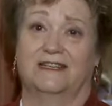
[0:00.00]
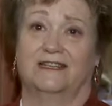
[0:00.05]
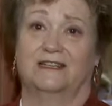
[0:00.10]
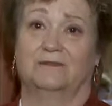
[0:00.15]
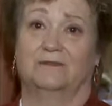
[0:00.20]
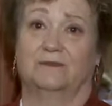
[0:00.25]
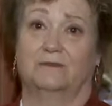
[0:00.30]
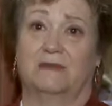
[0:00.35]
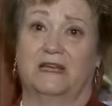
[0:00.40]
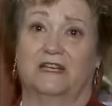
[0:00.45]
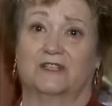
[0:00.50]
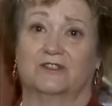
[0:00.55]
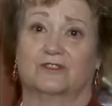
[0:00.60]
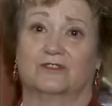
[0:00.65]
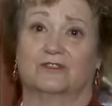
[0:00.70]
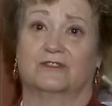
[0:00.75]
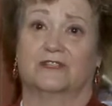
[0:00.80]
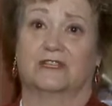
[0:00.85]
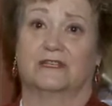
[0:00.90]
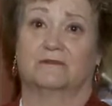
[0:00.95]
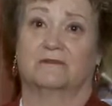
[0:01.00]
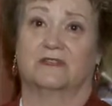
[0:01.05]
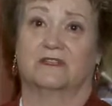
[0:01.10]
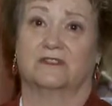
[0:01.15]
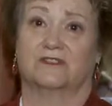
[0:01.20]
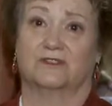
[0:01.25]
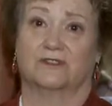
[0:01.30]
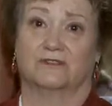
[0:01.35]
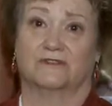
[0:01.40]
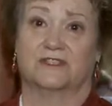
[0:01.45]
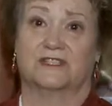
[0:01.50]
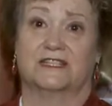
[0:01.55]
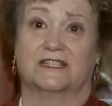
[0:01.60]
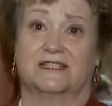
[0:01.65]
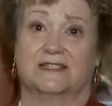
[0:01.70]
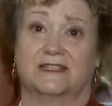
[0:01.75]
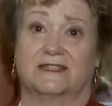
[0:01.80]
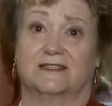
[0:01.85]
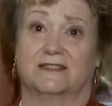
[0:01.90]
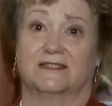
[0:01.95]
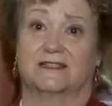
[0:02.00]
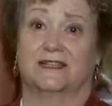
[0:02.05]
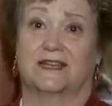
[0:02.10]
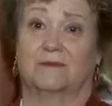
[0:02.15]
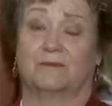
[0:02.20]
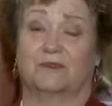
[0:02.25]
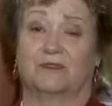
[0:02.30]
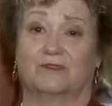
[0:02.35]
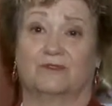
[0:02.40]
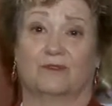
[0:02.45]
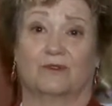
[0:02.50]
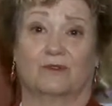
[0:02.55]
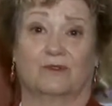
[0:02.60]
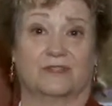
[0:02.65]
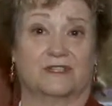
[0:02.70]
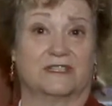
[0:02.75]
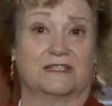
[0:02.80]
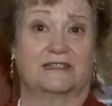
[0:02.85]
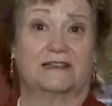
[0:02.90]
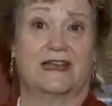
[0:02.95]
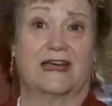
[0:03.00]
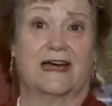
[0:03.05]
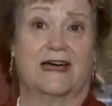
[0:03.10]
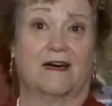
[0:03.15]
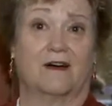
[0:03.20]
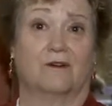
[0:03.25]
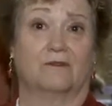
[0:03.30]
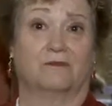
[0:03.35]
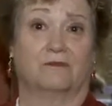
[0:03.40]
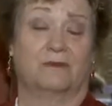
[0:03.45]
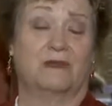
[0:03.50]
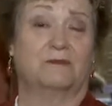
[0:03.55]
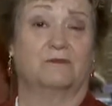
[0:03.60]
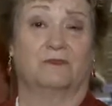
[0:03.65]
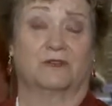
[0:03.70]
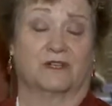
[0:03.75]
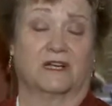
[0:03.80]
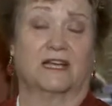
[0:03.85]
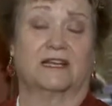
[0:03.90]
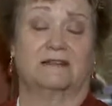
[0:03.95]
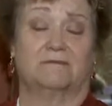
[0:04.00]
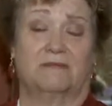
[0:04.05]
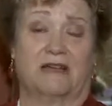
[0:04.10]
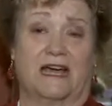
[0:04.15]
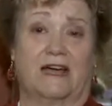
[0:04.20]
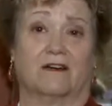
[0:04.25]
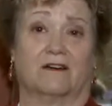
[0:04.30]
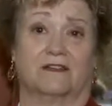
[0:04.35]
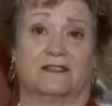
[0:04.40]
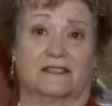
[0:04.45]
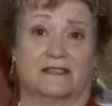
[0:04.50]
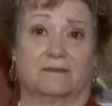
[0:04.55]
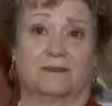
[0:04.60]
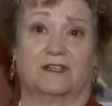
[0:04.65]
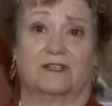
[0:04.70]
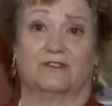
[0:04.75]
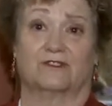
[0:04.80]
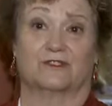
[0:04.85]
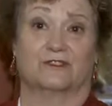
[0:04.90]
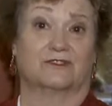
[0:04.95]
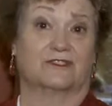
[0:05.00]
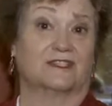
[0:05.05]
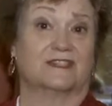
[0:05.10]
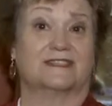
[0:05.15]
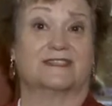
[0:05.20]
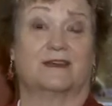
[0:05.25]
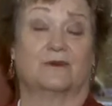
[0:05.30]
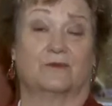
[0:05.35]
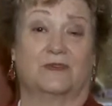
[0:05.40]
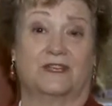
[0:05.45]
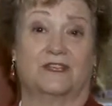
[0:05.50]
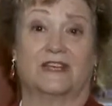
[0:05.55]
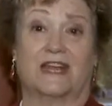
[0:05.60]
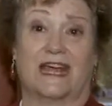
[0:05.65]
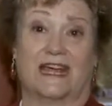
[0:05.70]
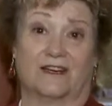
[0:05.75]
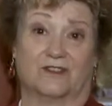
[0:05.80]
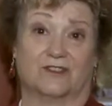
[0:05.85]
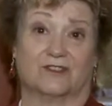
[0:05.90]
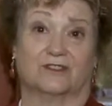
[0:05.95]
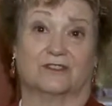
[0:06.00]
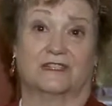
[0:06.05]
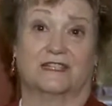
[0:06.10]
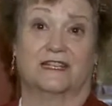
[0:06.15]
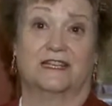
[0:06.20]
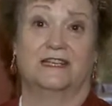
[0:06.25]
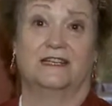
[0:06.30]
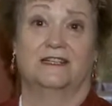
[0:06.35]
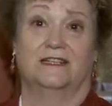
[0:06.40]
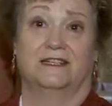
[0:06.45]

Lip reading: It will make sure that the services that the State Patrol is now, we're cutting back on some of their services, that we could actually